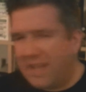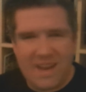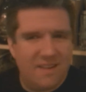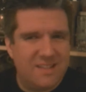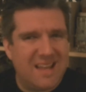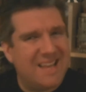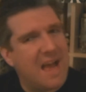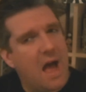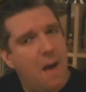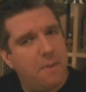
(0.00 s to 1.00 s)
kind of it's like
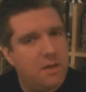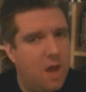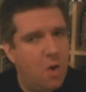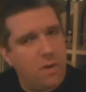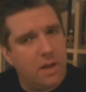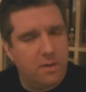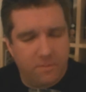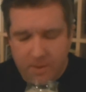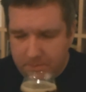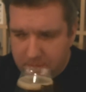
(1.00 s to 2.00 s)
carbon now, kind
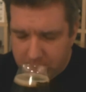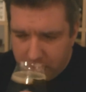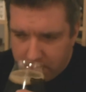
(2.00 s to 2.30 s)
of um,